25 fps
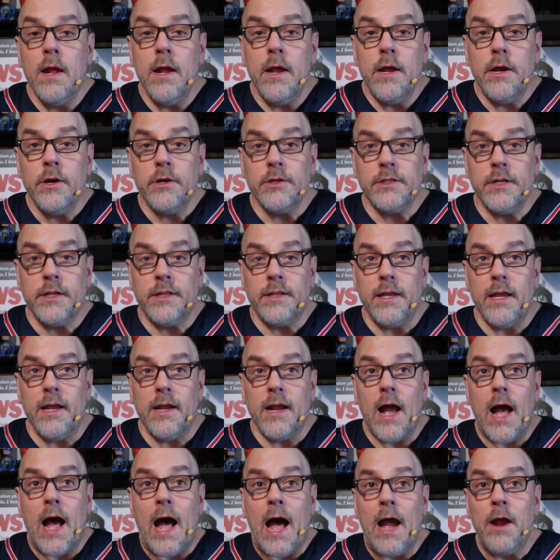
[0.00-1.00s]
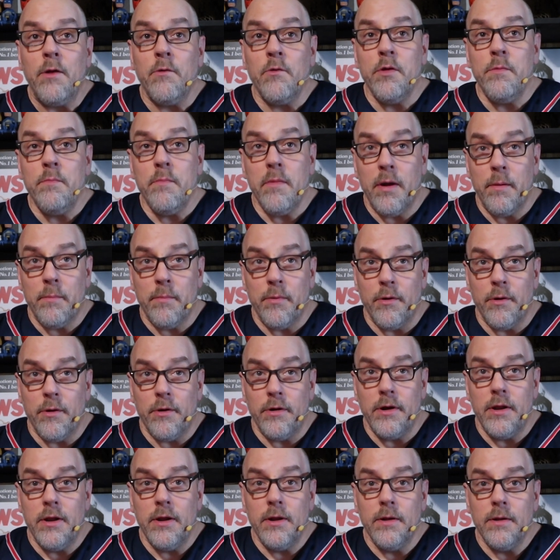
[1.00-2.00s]
here's the thing. I
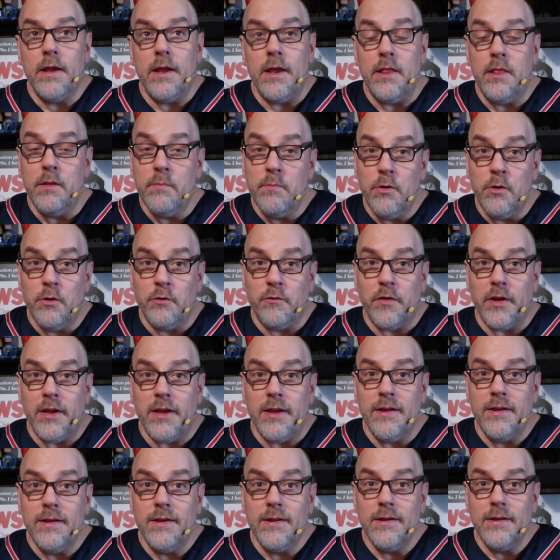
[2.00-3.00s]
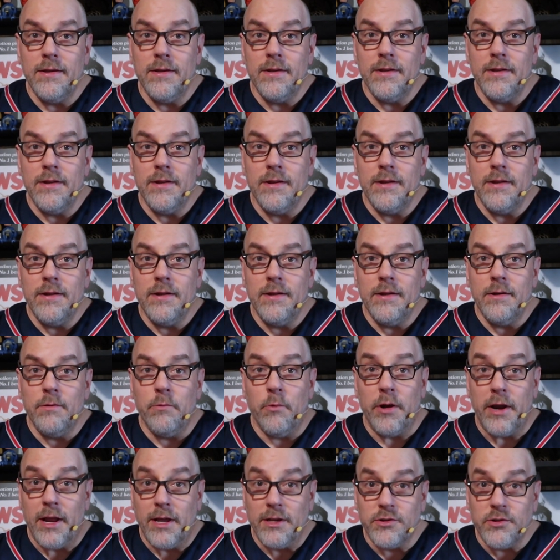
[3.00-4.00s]
remembered in the movie,
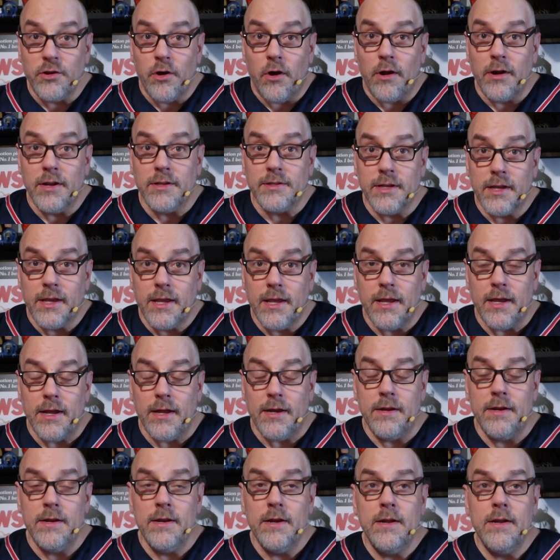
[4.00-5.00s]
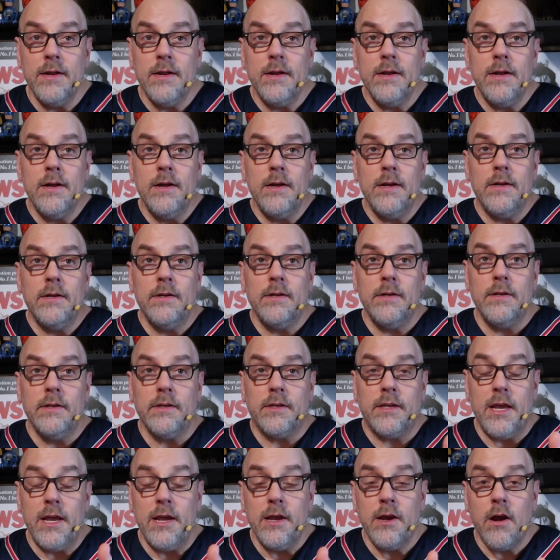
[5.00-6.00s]
when I saw it as a kid,
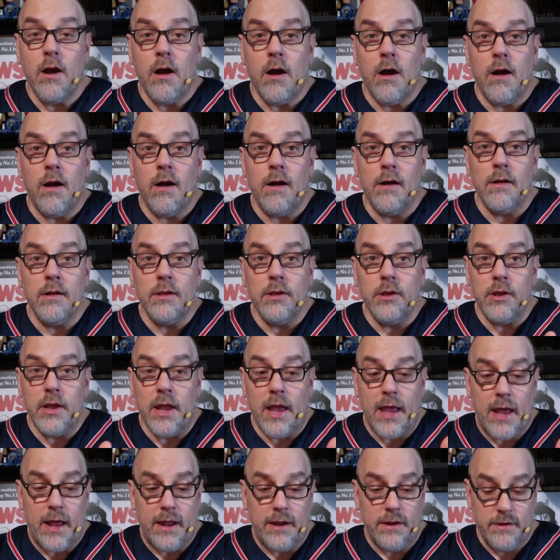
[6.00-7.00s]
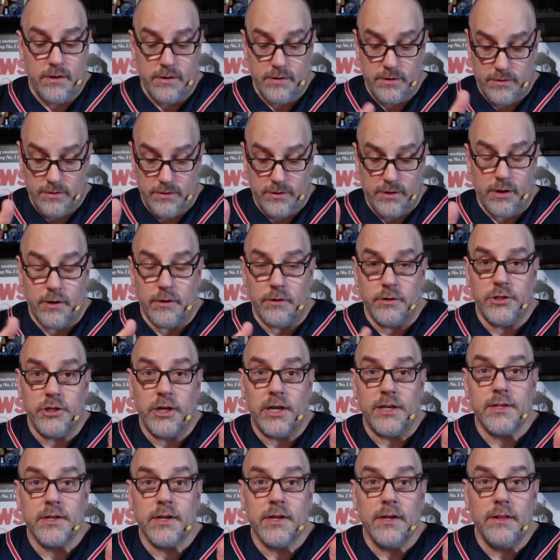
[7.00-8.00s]
King Kong had,
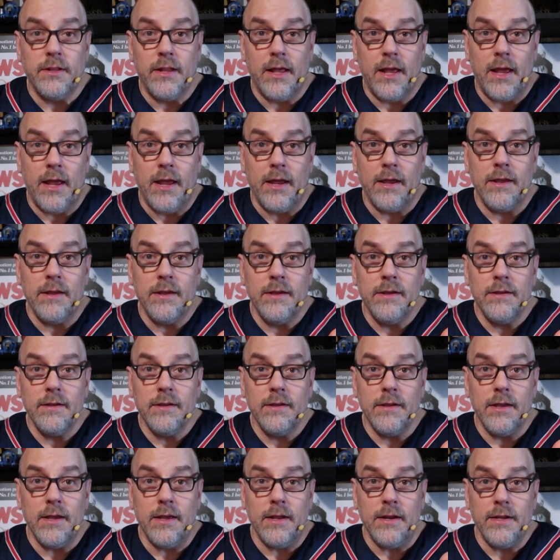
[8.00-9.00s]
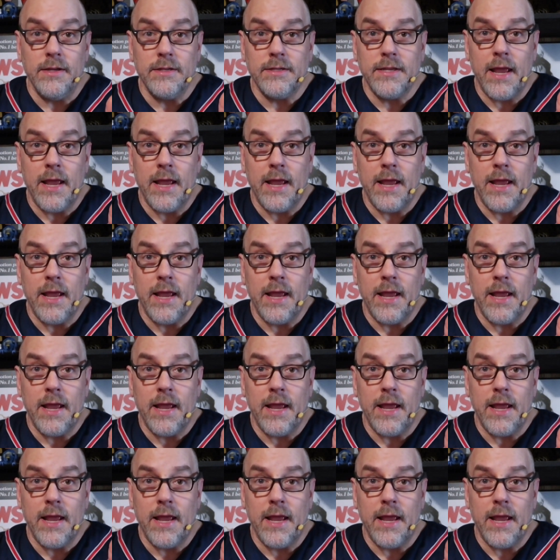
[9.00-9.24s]
Jessica Lange in his